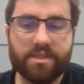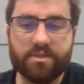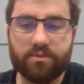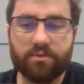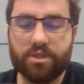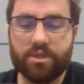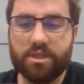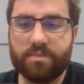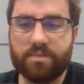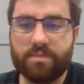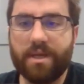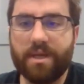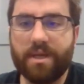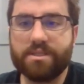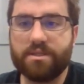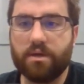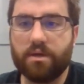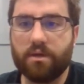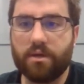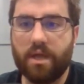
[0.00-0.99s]
So just
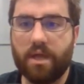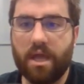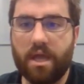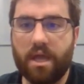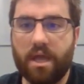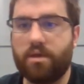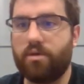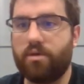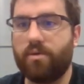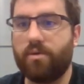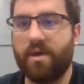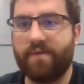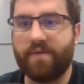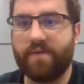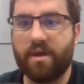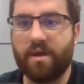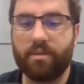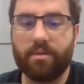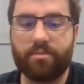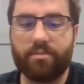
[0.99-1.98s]
based on, hey, you have
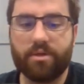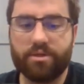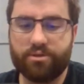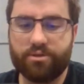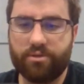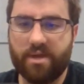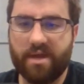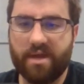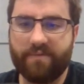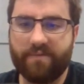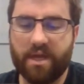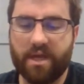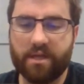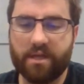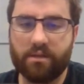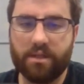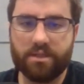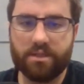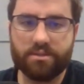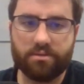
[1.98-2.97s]
high blood pressure, you have high
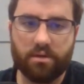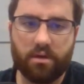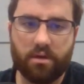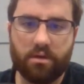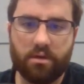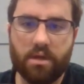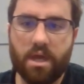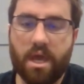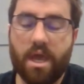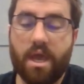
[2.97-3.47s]
cholesterol,